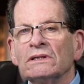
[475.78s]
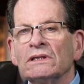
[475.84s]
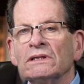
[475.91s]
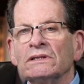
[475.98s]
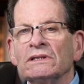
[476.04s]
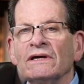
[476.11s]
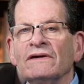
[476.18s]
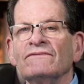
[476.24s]

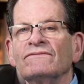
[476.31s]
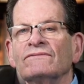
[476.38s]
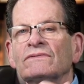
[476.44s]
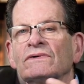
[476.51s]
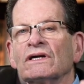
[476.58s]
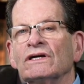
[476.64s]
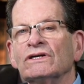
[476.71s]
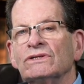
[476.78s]
they're
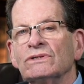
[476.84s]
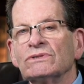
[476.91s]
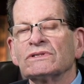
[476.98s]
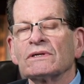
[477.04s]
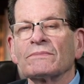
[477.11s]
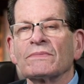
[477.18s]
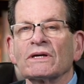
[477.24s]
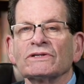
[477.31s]
going to do
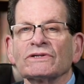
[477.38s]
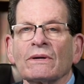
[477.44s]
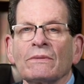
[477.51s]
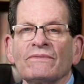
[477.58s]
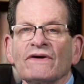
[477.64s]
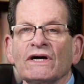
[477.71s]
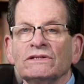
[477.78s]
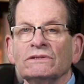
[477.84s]
something that's going to
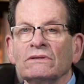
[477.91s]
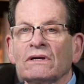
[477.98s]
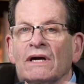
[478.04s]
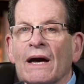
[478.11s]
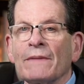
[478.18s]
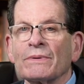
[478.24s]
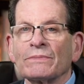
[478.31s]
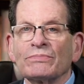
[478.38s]
provide you
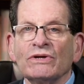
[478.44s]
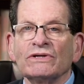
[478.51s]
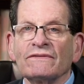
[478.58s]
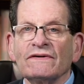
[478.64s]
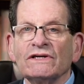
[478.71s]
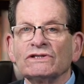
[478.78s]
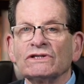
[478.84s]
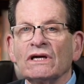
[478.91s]
capital
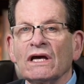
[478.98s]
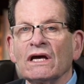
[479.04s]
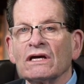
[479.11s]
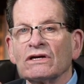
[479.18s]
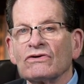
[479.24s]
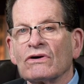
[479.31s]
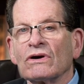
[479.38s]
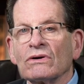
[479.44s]
preservation
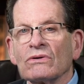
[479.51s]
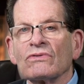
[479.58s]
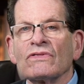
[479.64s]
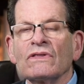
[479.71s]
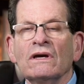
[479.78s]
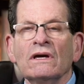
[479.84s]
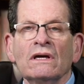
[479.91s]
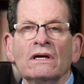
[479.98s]
and growth,
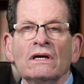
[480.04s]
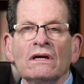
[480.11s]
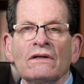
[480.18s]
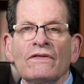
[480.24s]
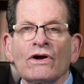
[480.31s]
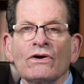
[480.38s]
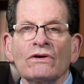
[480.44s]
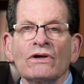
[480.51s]

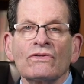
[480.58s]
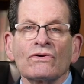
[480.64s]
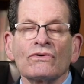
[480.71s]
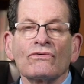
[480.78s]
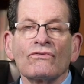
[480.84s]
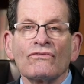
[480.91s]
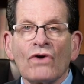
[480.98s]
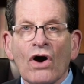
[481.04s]
they're either
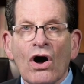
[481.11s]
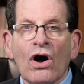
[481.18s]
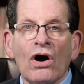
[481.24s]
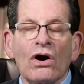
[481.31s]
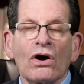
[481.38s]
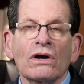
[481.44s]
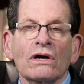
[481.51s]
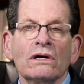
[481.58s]

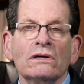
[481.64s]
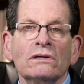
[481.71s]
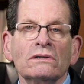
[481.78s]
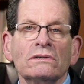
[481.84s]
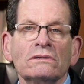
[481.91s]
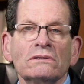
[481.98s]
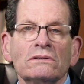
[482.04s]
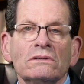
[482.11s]
wrong,
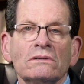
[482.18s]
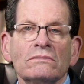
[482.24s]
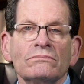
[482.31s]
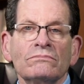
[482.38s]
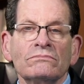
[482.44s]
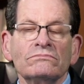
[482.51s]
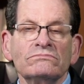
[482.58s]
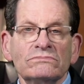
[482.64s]

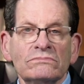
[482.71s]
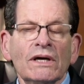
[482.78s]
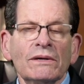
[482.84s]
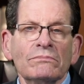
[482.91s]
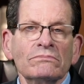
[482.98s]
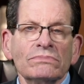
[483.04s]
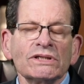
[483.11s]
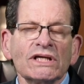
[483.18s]
may
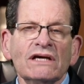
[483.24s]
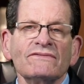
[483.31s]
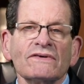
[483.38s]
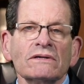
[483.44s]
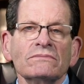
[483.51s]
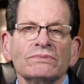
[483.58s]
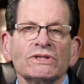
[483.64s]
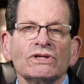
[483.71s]
believe
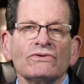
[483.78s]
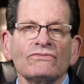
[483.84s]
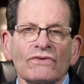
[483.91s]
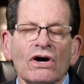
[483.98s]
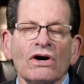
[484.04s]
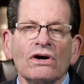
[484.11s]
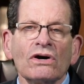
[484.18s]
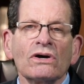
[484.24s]
it, but they're
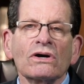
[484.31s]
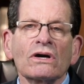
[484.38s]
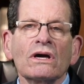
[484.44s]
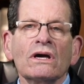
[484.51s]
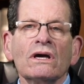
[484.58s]
wrong,